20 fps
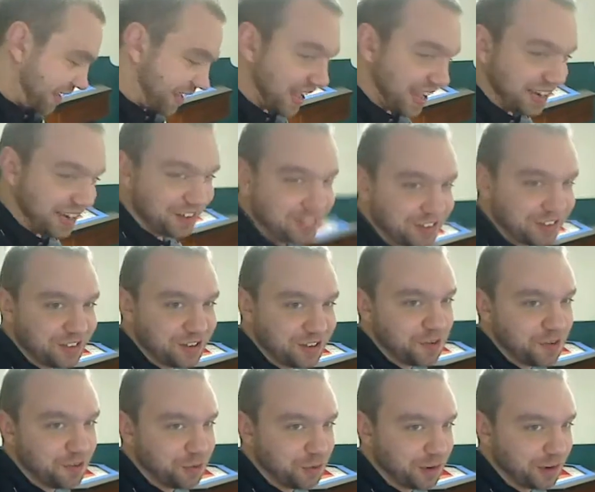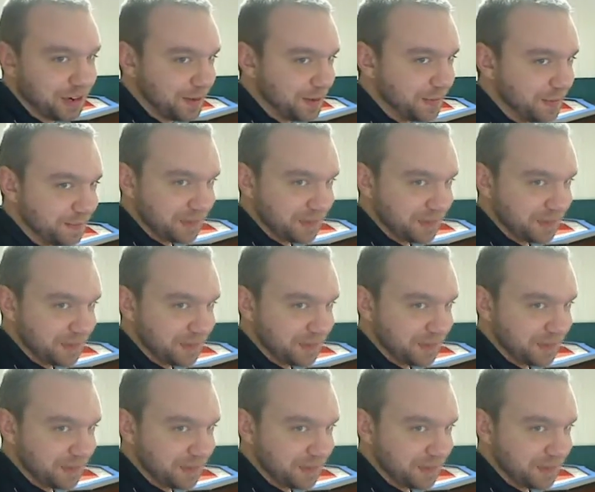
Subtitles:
And he doesn't go for it